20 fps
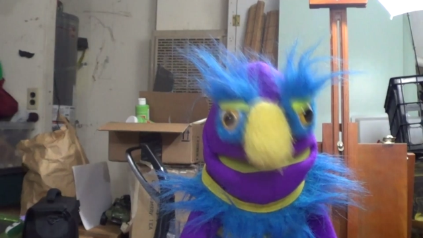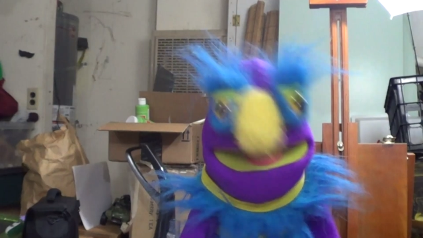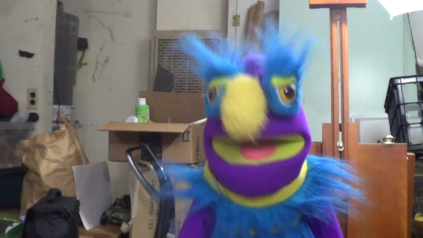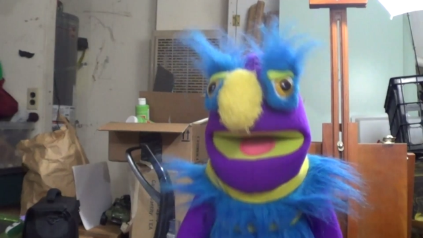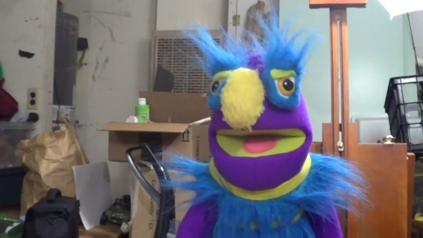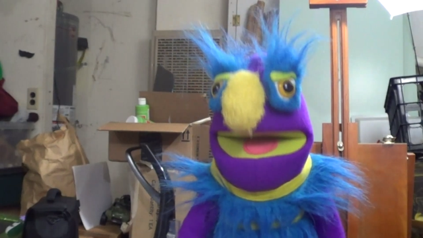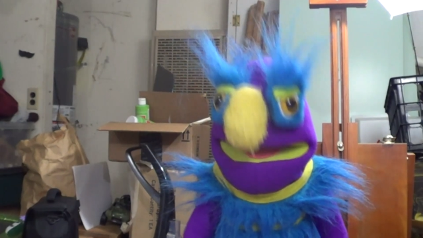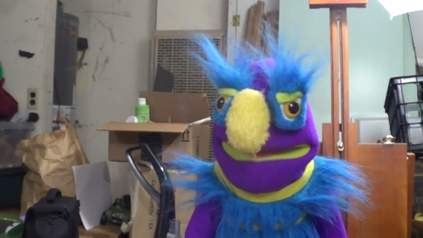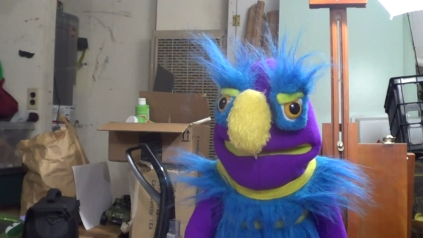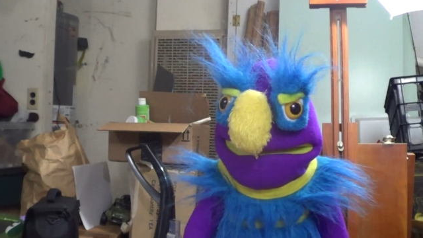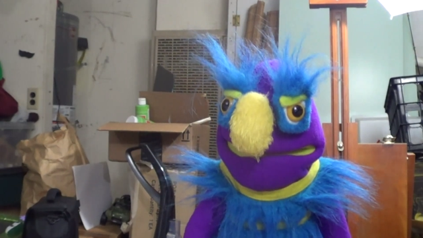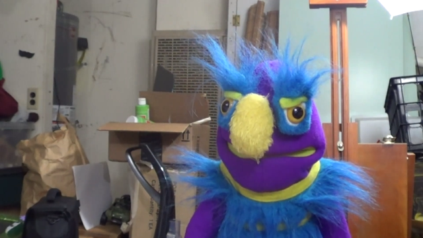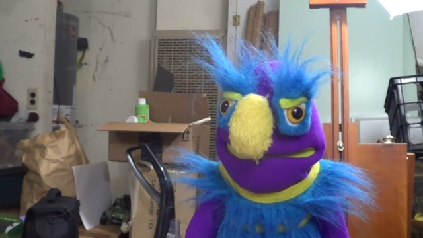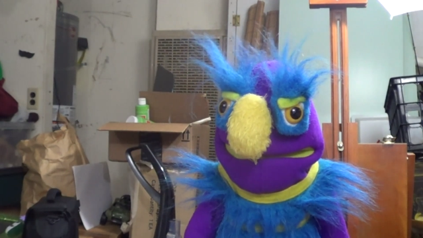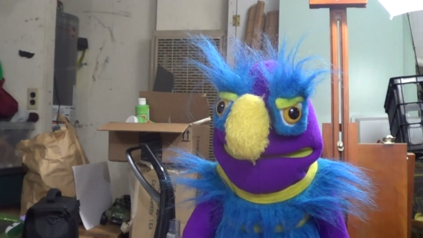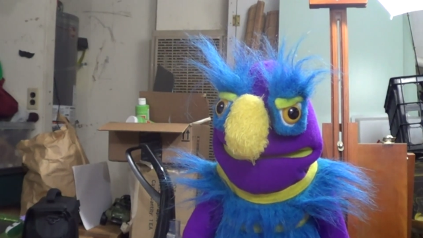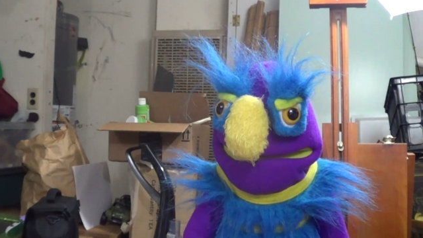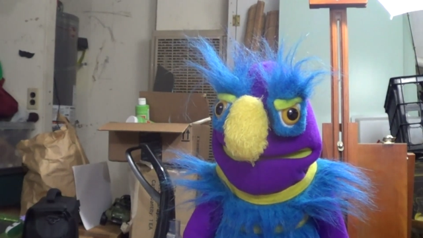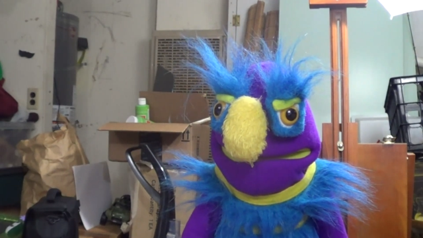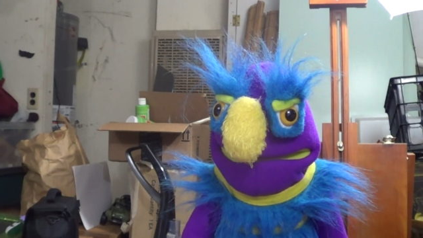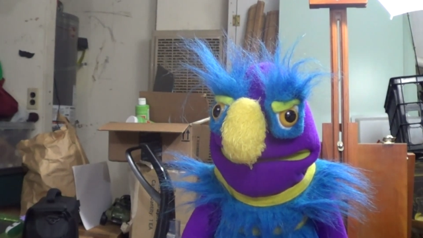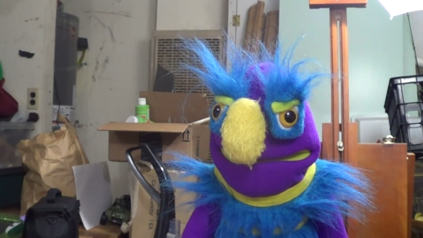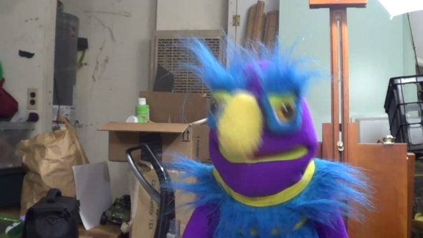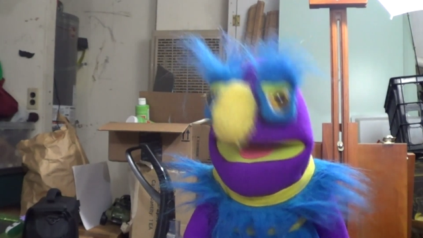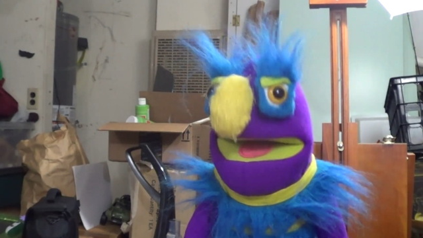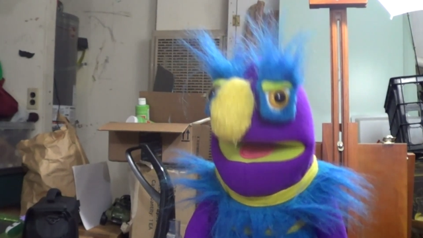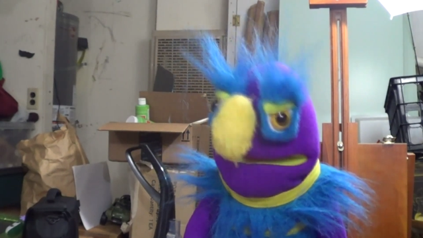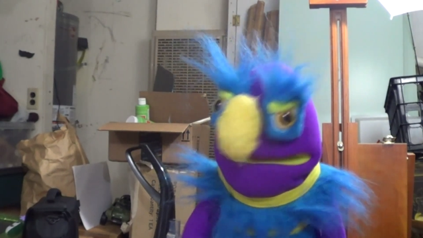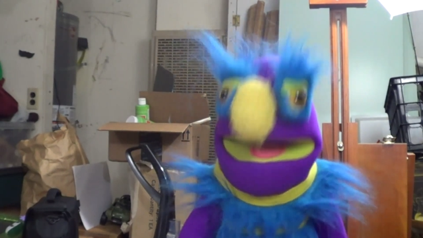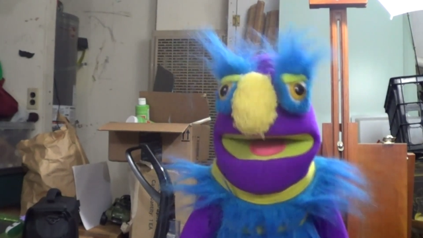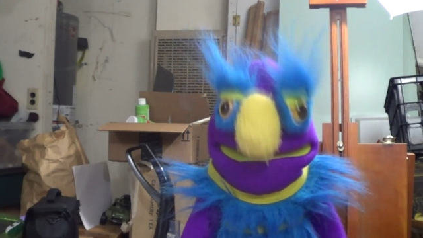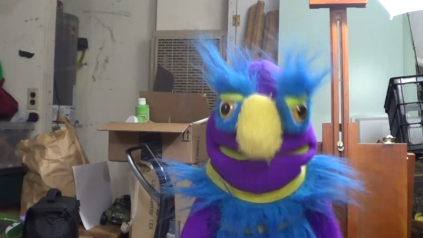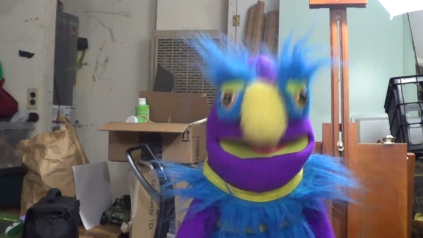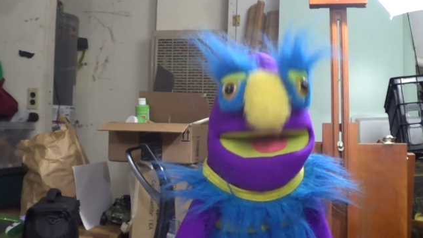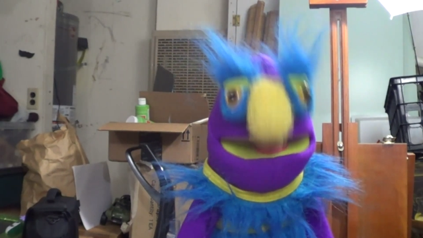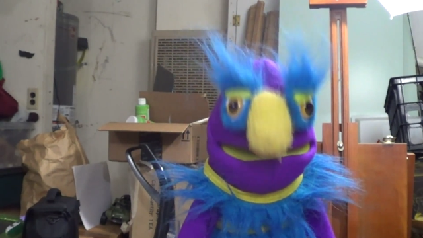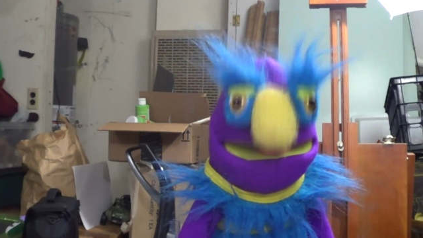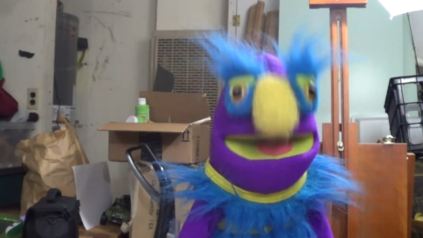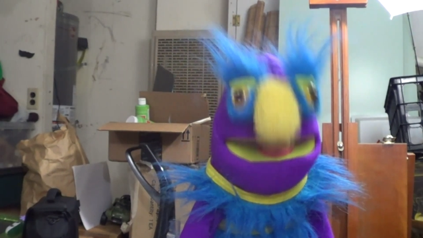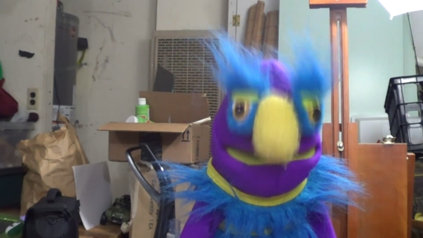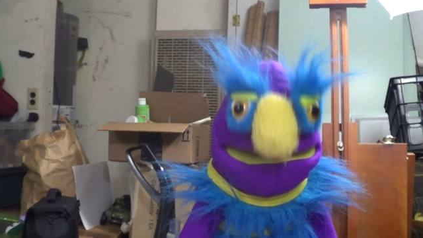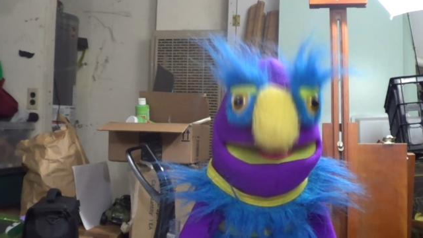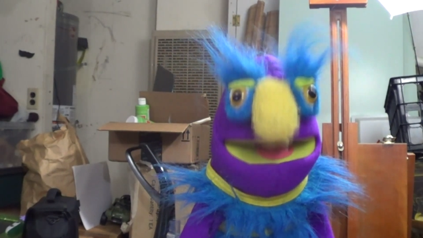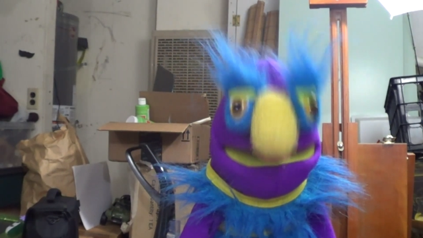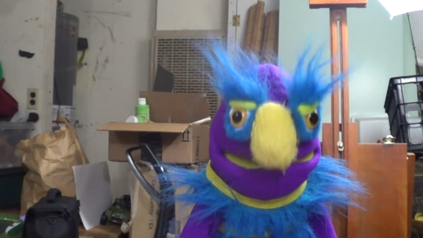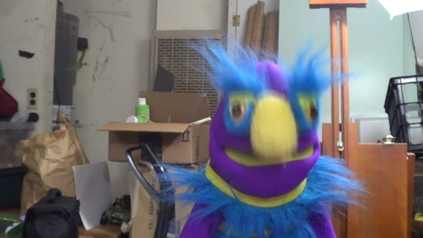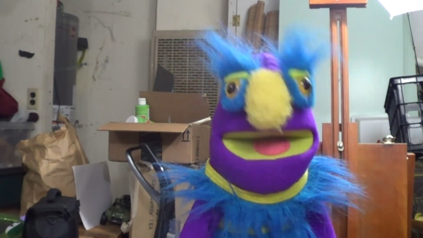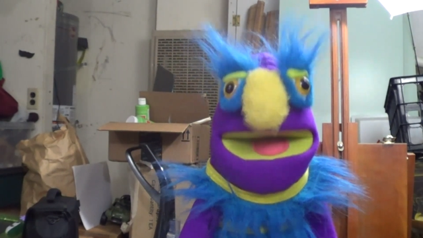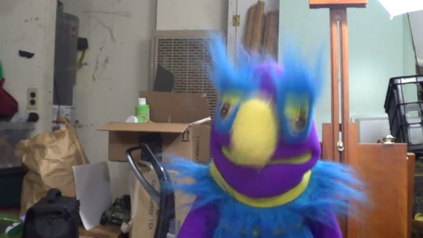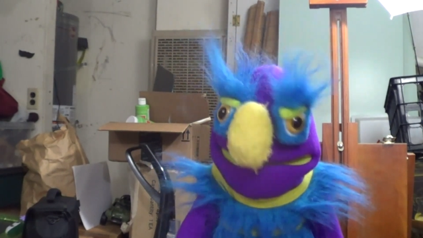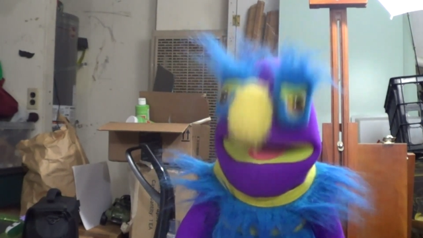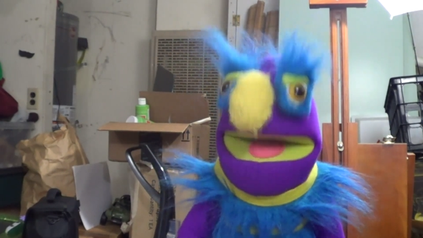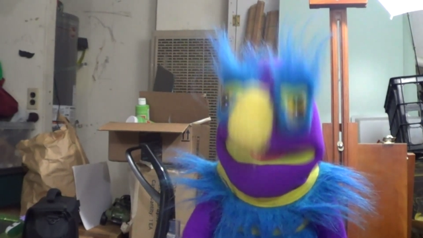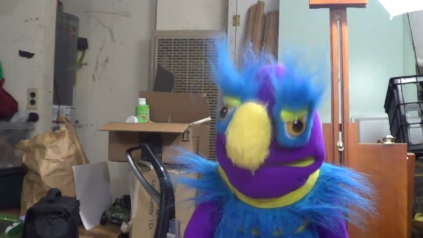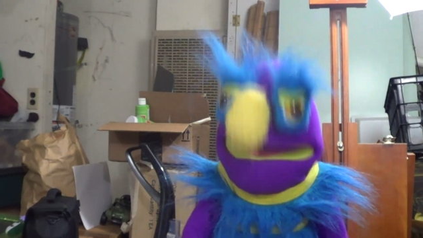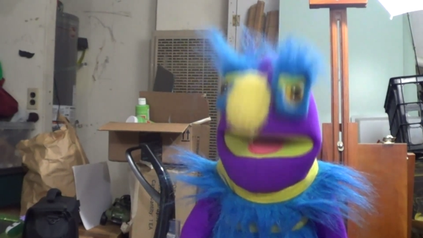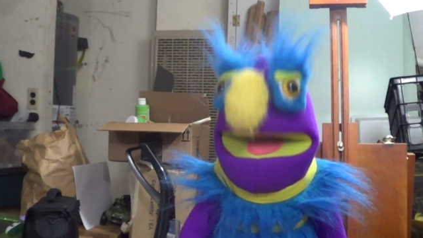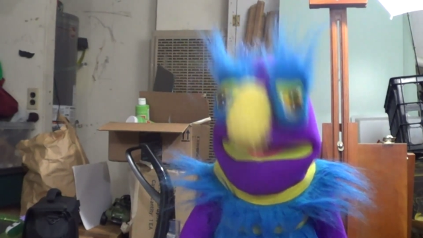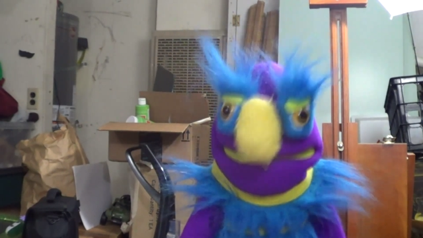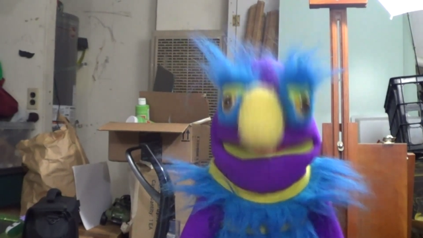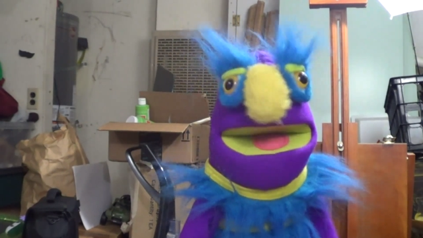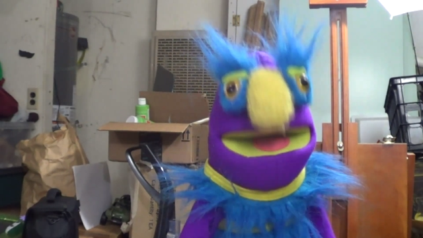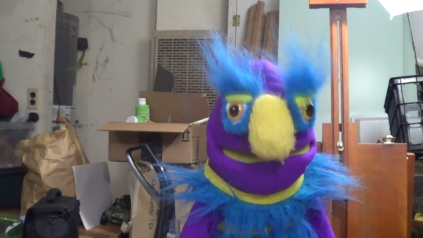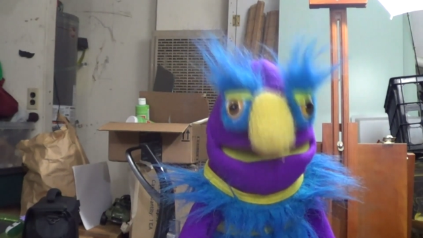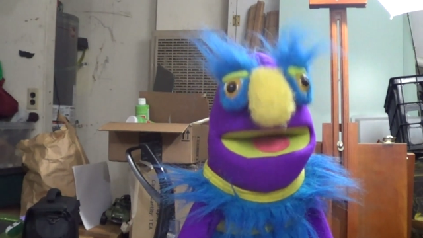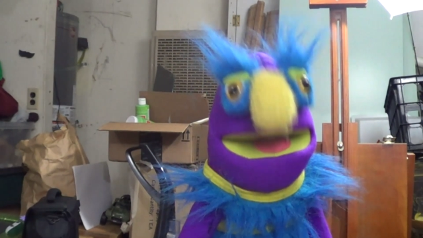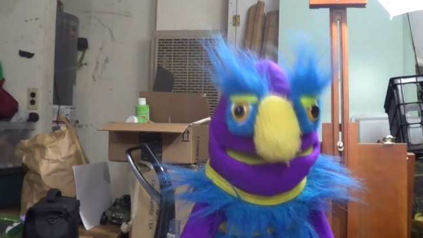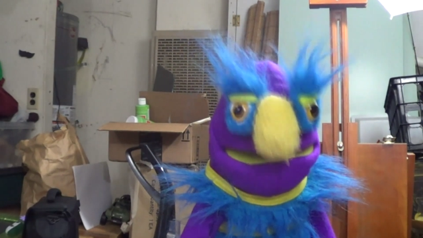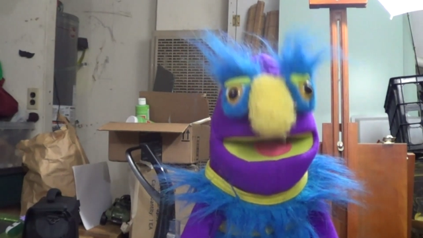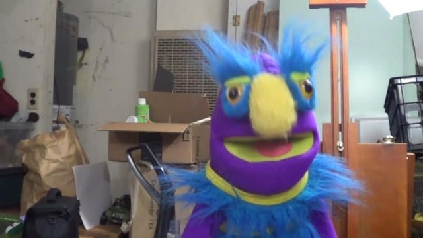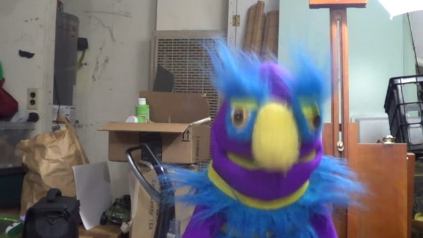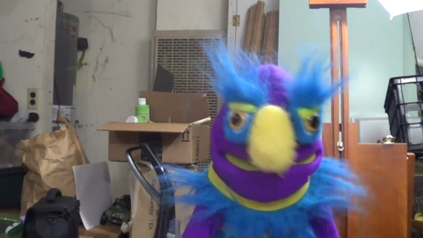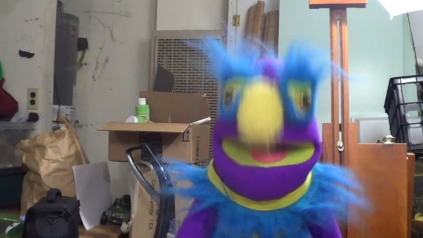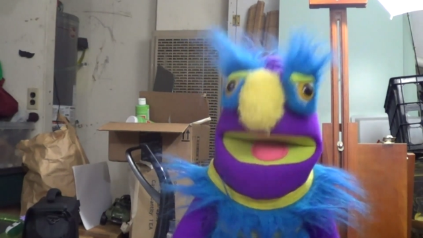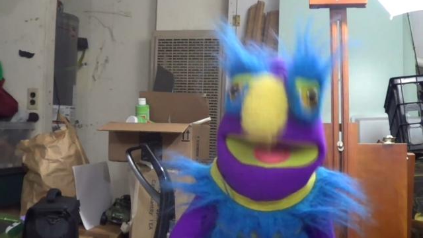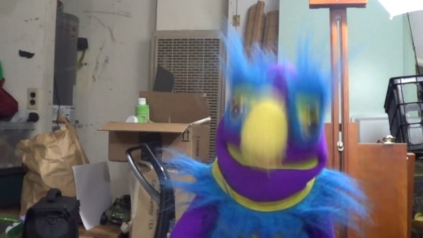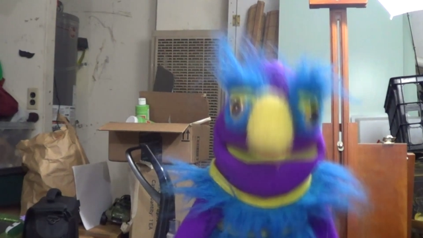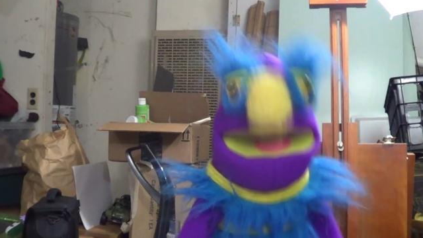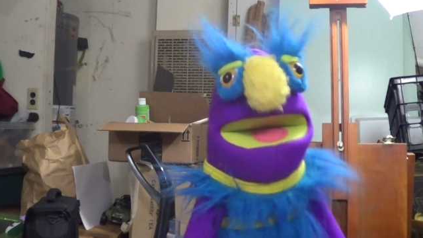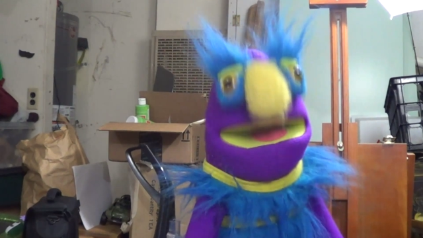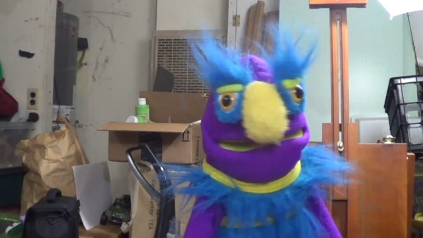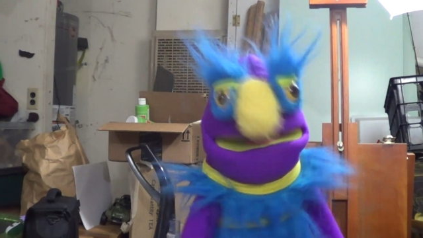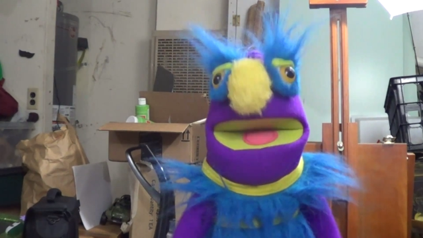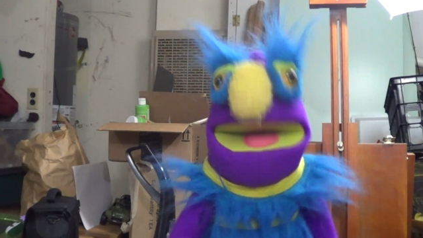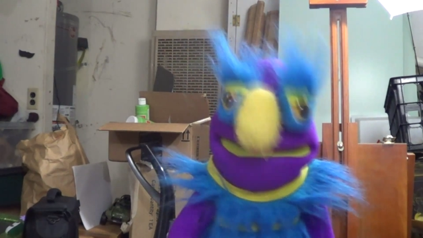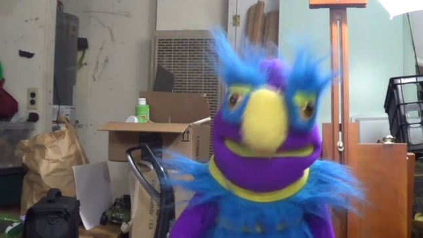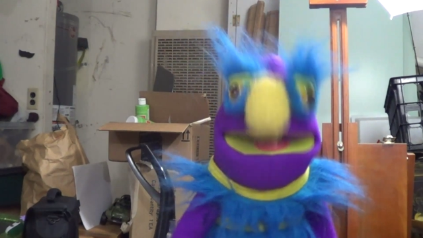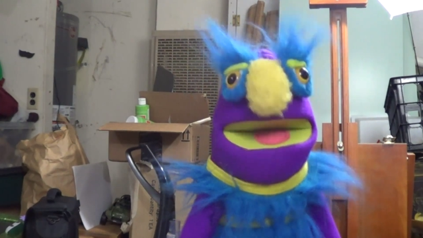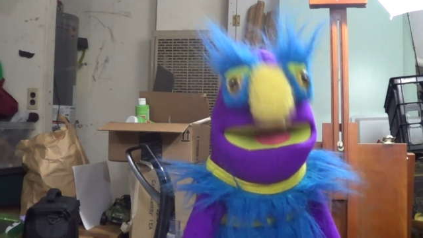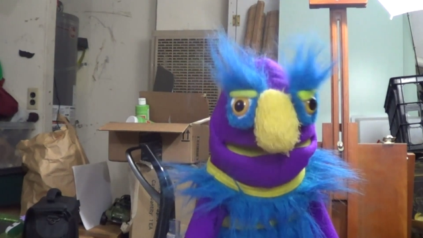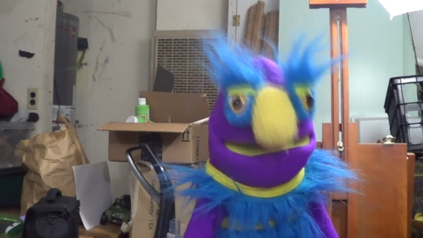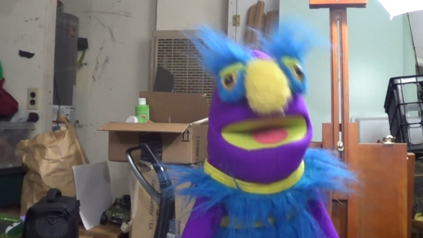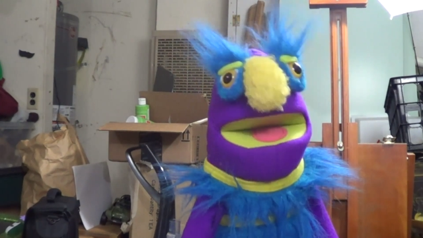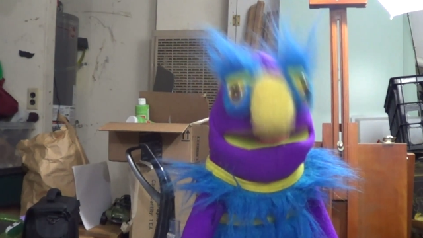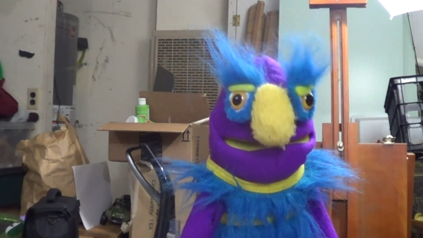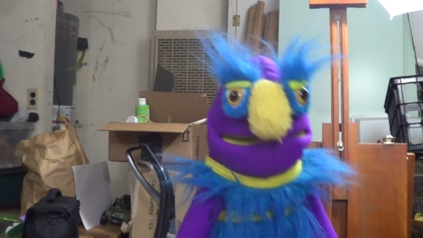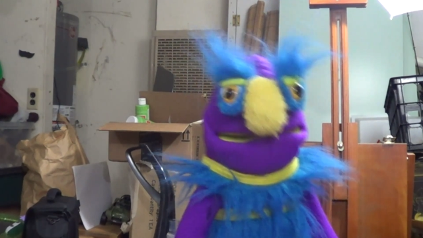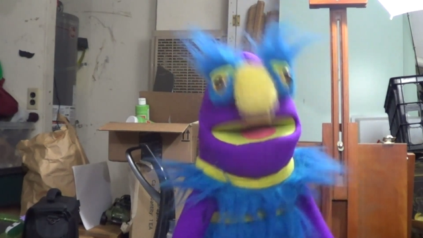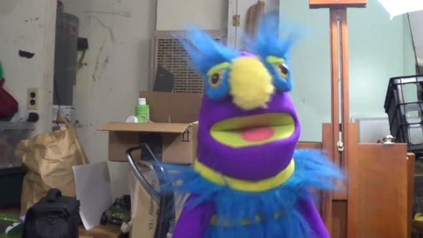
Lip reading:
[unreadable: no face in view]